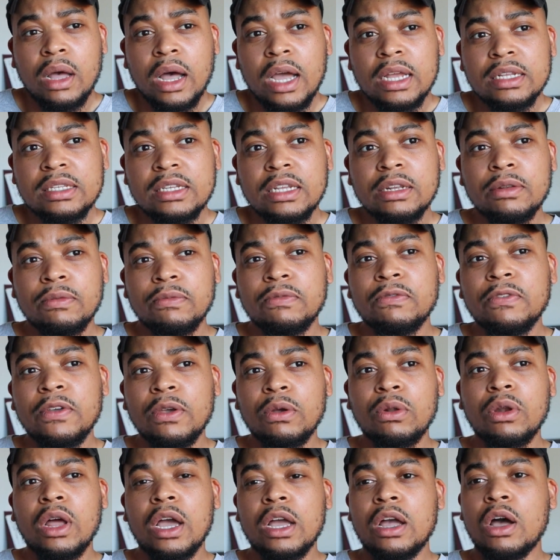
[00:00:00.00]
I didn't
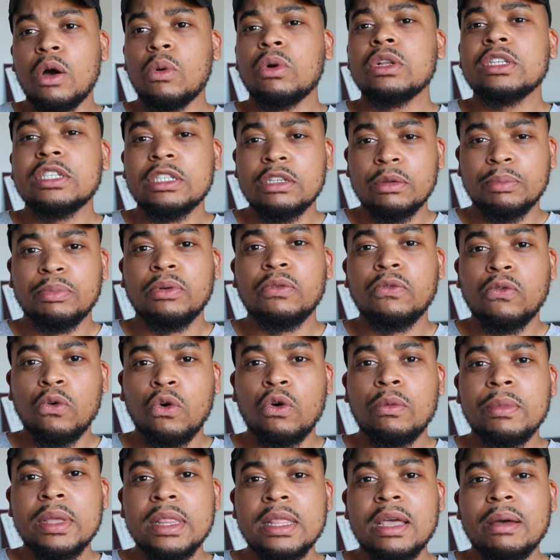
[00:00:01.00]
feel like I wanted to
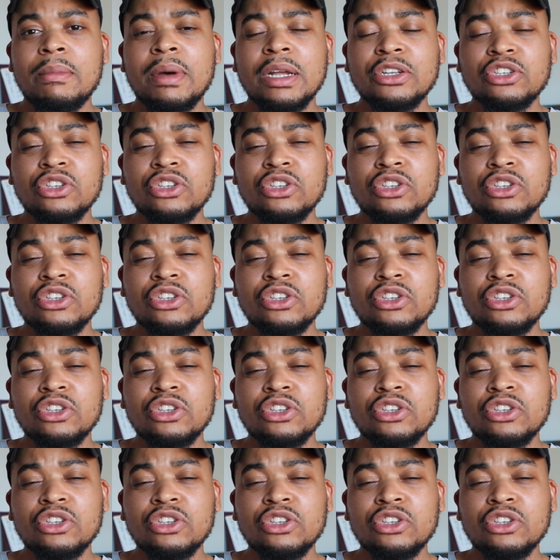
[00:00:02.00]
perform in them.